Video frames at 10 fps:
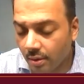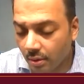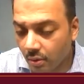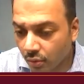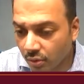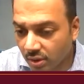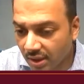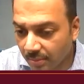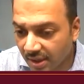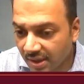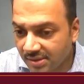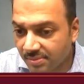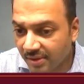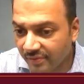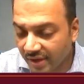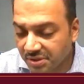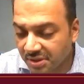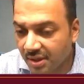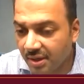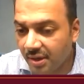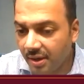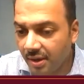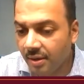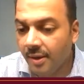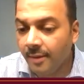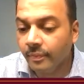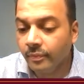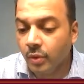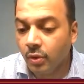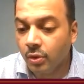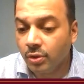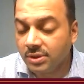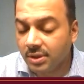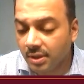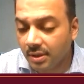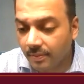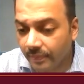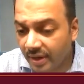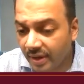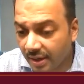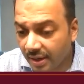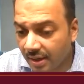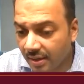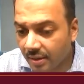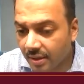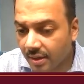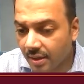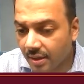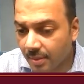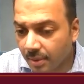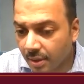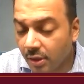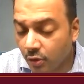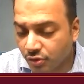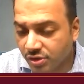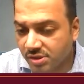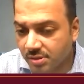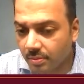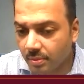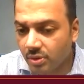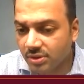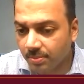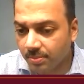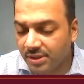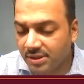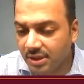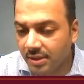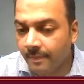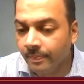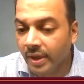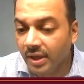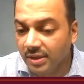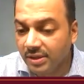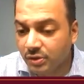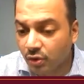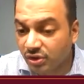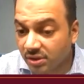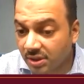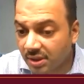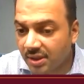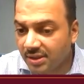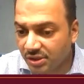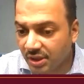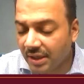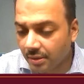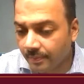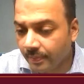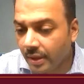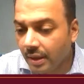growth in chemicals manufacturing in India because the entire chemical ecosystem or supply chain is concentrated in China,